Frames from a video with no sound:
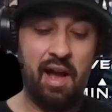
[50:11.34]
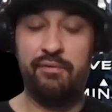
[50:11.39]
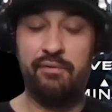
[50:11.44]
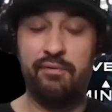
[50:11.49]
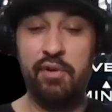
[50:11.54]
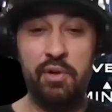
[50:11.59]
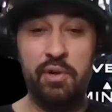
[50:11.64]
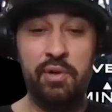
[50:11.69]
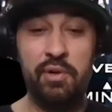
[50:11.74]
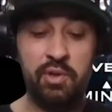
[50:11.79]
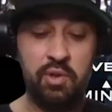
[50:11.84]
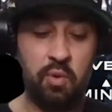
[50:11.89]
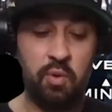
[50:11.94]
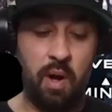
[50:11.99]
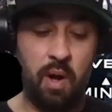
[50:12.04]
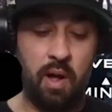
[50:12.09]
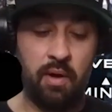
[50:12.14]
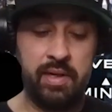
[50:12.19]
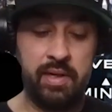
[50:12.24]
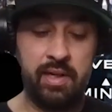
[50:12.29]
Food,
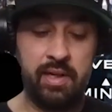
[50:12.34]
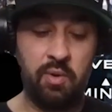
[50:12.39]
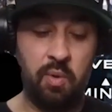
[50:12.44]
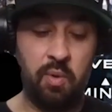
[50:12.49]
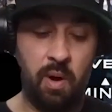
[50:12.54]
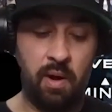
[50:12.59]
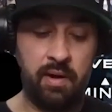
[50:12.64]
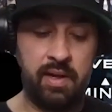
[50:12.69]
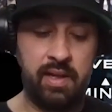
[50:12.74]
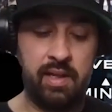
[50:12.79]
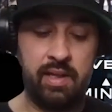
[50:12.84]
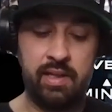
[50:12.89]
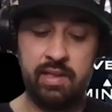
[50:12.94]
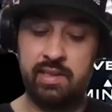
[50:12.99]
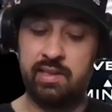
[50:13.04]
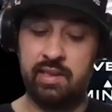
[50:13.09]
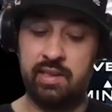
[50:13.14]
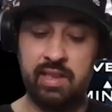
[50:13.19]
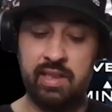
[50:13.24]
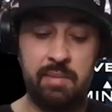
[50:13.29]
quality and quantity.
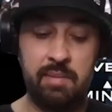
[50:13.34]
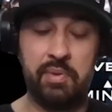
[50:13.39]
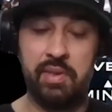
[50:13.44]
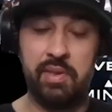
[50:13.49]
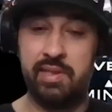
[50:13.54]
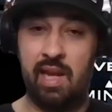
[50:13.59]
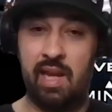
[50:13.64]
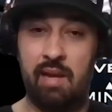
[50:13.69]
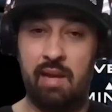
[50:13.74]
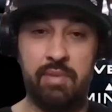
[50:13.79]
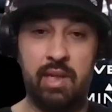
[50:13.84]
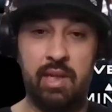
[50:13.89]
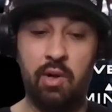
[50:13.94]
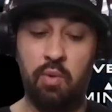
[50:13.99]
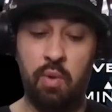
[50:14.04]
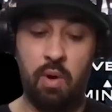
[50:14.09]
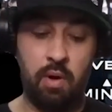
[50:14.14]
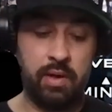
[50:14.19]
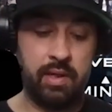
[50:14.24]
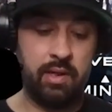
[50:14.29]
Sleep, same thing,
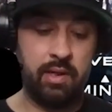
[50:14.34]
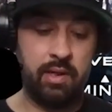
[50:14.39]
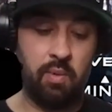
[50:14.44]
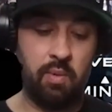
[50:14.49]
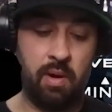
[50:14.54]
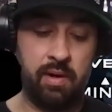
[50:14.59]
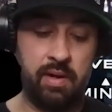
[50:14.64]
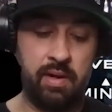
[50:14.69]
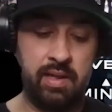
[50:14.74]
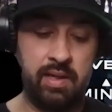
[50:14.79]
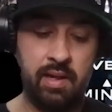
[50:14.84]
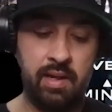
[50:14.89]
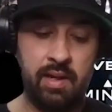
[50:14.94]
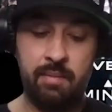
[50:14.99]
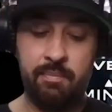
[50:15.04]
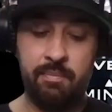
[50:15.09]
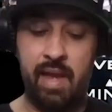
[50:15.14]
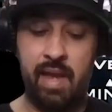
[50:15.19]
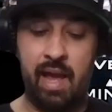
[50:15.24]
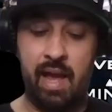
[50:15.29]
quality and quantity.
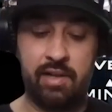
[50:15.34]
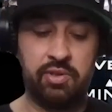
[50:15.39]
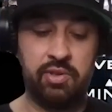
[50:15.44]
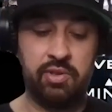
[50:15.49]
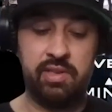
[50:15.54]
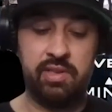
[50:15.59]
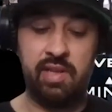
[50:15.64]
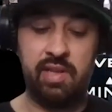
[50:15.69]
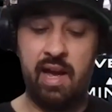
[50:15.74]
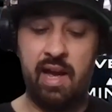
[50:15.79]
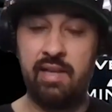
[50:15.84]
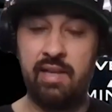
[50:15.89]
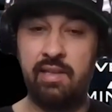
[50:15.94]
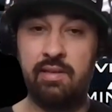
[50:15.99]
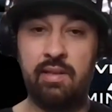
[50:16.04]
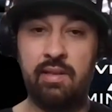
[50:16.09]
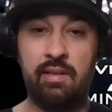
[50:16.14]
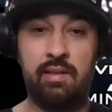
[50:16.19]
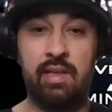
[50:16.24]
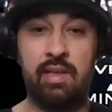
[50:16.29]

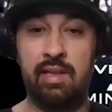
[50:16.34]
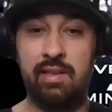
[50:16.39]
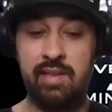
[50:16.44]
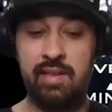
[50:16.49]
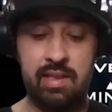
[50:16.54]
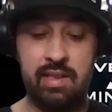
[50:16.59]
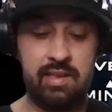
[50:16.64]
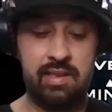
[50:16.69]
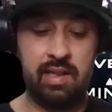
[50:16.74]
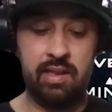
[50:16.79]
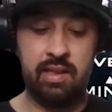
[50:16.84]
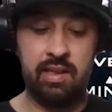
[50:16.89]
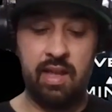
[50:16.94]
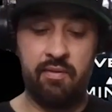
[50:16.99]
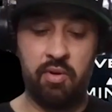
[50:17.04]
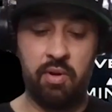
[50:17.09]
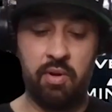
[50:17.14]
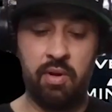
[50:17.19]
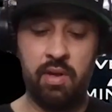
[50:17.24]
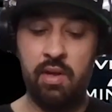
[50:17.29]
Exercise, the intensity
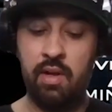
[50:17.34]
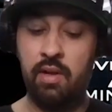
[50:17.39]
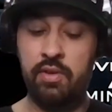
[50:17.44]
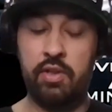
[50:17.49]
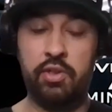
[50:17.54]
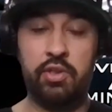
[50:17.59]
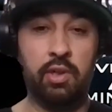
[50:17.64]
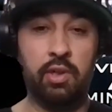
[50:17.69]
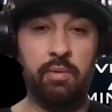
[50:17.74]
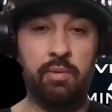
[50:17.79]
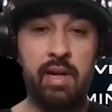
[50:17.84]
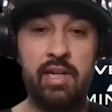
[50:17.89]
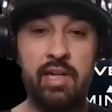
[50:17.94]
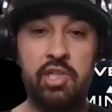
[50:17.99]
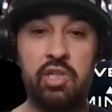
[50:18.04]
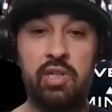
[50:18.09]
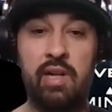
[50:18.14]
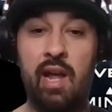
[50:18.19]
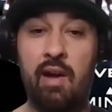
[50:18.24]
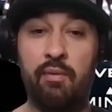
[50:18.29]
level, the
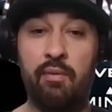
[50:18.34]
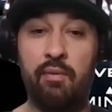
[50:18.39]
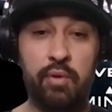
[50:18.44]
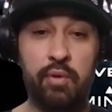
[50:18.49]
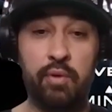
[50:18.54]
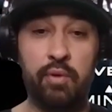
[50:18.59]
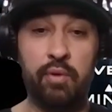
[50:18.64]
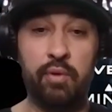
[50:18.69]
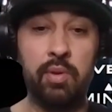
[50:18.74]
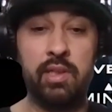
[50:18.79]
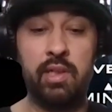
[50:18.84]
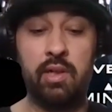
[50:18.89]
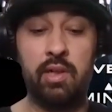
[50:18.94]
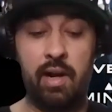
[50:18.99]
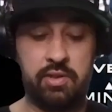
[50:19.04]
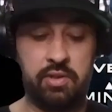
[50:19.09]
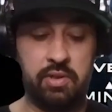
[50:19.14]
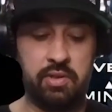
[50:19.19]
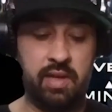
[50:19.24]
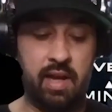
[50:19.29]
duration, how
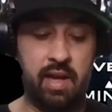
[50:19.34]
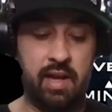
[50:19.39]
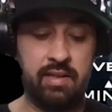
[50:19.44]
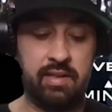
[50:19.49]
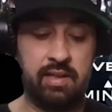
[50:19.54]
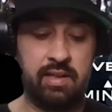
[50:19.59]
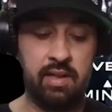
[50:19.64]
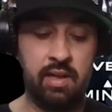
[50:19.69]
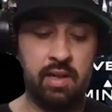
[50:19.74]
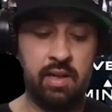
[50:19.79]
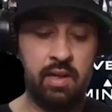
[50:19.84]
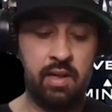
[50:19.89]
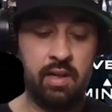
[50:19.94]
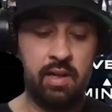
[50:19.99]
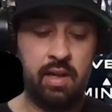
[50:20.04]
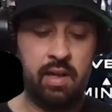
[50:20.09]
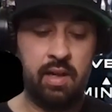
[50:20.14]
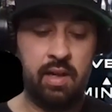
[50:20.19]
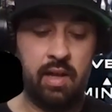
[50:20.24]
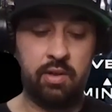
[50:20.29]
frequently you're exercising,
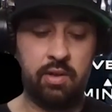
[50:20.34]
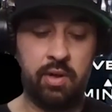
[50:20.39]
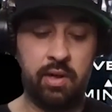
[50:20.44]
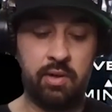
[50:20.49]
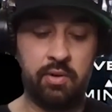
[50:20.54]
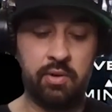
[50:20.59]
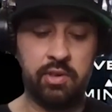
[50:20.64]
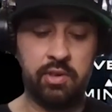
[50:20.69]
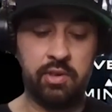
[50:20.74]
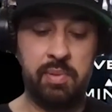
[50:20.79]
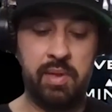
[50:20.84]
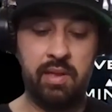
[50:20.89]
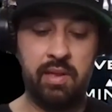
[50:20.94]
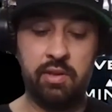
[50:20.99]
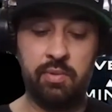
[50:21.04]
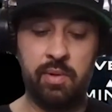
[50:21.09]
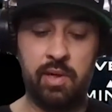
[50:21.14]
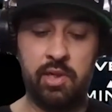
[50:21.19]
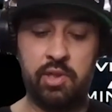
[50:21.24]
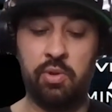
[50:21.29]
and the critical
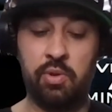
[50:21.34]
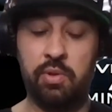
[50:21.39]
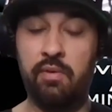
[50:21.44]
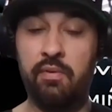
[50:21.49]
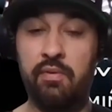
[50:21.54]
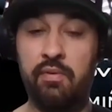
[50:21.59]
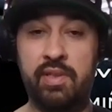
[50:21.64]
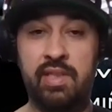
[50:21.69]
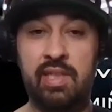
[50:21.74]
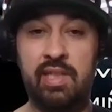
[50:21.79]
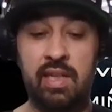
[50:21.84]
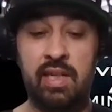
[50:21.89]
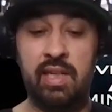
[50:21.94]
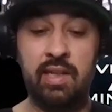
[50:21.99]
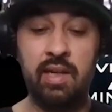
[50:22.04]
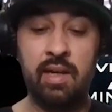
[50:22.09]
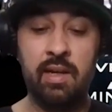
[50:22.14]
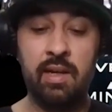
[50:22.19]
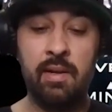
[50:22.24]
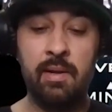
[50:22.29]
speed and threshold of
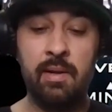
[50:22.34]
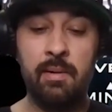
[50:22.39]
fatigue.